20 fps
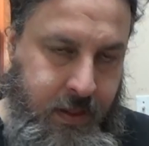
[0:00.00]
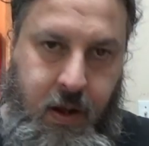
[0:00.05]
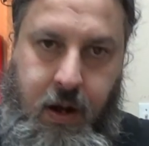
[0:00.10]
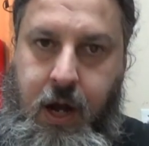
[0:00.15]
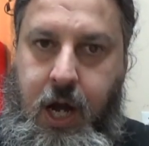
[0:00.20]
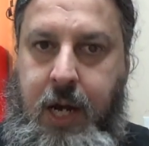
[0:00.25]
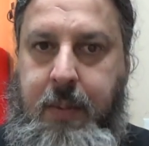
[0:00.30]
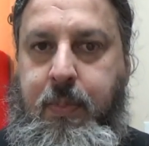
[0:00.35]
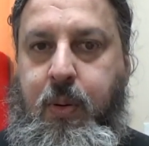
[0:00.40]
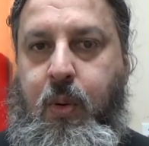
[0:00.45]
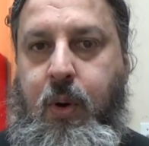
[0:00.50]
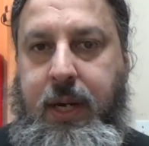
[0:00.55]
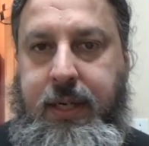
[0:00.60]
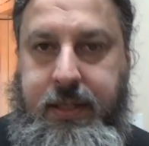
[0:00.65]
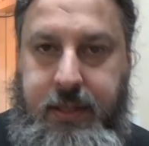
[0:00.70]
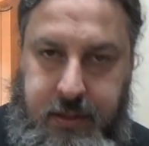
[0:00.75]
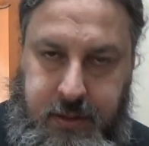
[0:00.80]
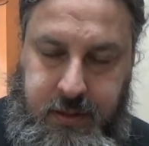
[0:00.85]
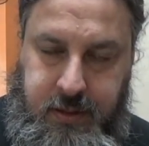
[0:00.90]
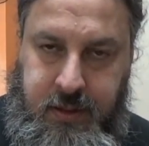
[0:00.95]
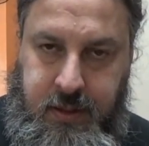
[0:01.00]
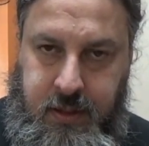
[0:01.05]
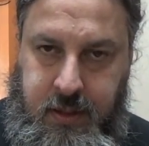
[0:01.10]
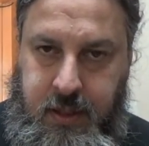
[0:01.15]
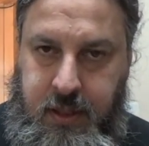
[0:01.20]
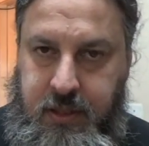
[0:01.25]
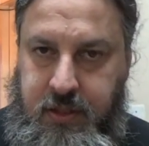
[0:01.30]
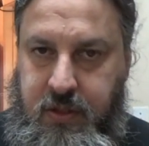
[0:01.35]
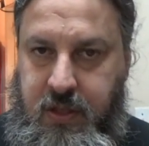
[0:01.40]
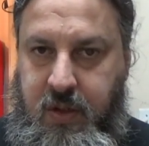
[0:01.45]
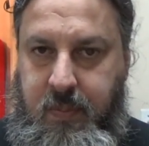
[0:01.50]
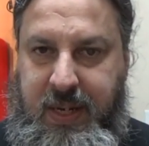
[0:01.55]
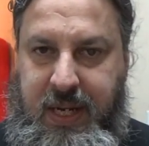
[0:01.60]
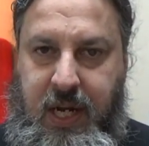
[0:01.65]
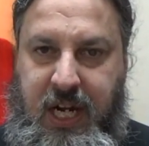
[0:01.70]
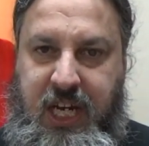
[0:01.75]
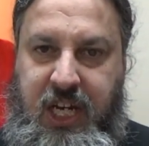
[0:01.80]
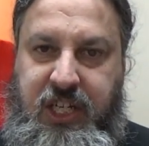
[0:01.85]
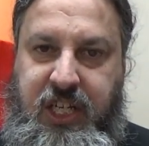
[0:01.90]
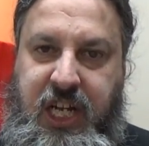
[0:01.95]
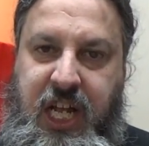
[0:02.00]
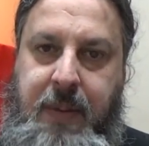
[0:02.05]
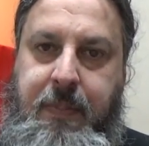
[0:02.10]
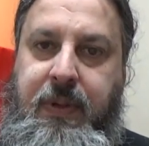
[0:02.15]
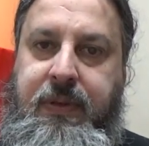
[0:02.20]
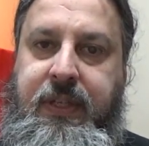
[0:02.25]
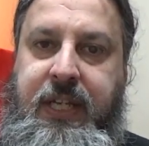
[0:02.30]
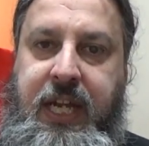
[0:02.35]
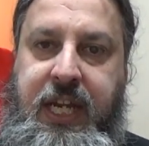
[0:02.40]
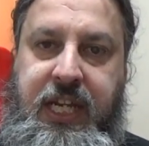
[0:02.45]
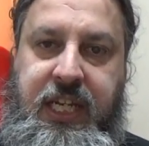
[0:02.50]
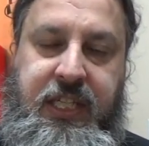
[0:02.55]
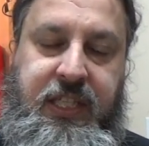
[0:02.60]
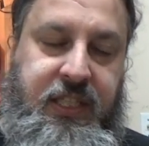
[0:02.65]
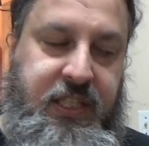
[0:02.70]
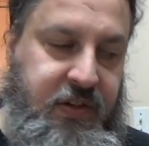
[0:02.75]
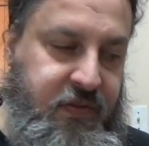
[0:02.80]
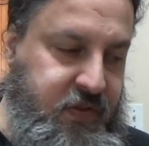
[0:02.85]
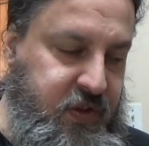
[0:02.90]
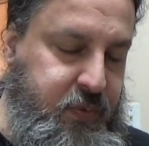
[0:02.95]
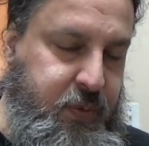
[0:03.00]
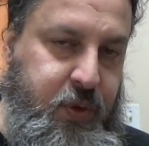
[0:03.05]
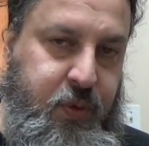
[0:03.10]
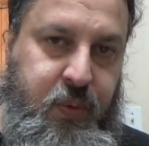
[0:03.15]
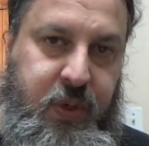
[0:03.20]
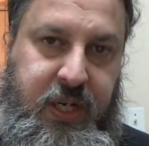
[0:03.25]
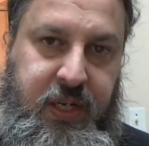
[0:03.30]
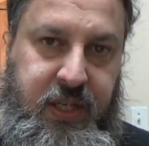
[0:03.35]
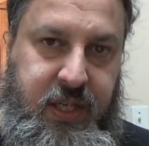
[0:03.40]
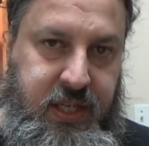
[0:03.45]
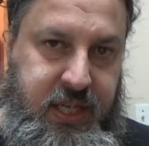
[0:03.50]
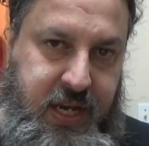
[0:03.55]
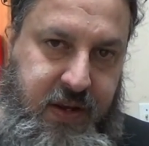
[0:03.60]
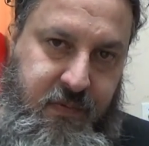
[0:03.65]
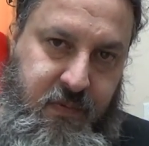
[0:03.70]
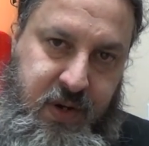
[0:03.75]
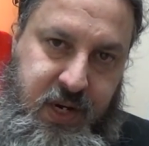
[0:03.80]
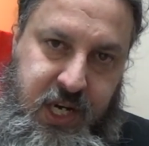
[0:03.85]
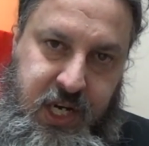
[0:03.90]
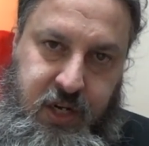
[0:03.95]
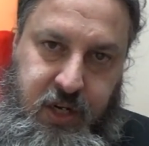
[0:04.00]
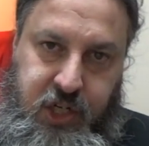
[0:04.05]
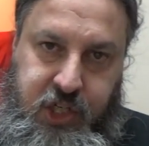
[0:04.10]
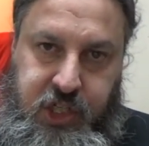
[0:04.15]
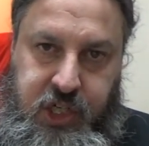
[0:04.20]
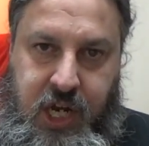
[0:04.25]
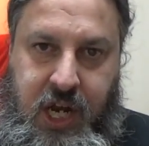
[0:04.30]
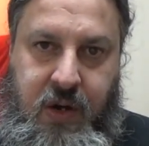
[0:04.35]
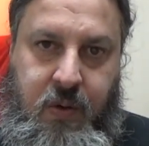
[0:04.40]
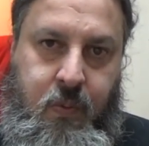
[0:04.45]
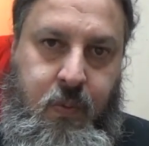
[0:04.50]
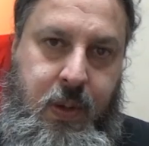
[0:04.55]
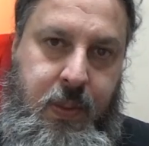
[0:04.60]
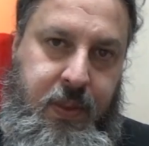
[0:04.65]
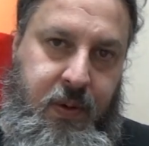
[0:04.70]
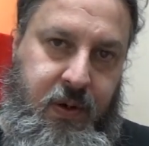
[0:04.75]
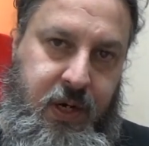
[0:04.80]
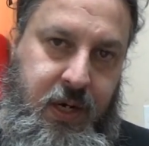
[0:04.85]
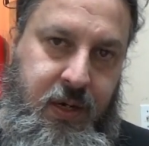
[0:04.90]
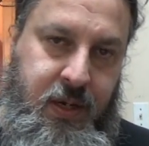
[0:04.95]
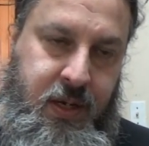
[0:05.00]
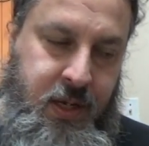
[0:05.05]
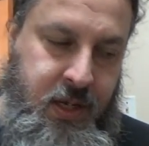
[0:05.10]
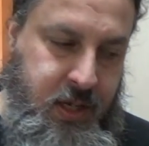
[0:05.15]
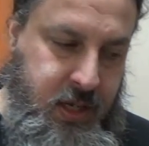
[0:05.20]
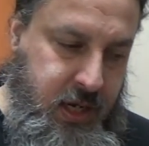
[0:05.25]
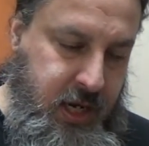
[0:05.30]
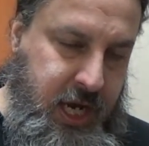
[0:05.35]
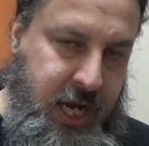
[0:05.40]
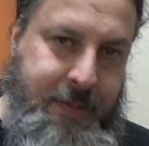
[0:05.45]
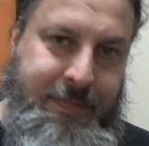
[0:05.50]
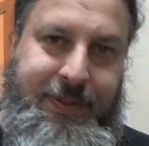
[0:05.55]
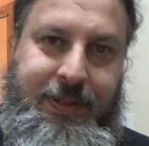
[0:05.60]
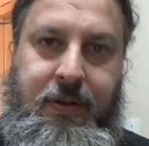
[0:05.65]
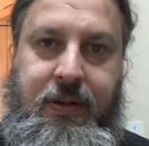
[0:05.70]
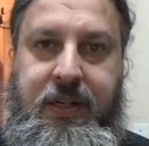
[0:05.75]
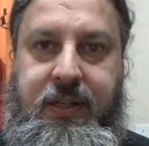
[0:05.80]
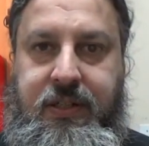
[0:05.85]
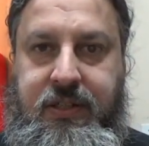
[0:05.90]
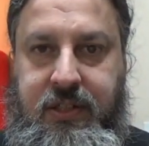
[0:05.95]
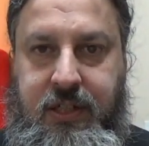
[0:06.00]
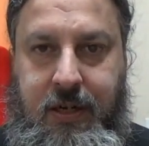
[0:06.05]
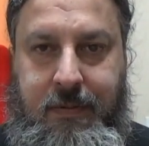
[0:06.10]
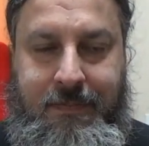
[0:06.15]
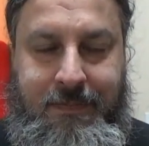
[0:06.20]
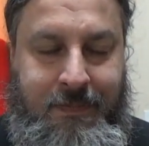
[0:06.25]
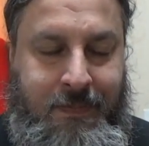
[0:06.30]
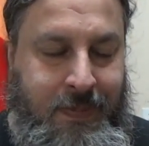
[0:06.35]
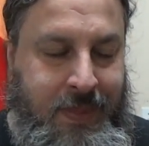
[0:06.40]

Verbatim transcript: on point. So there'll be uh, just a couple days difference between the date when they're shot and when they're uh, uploaded. So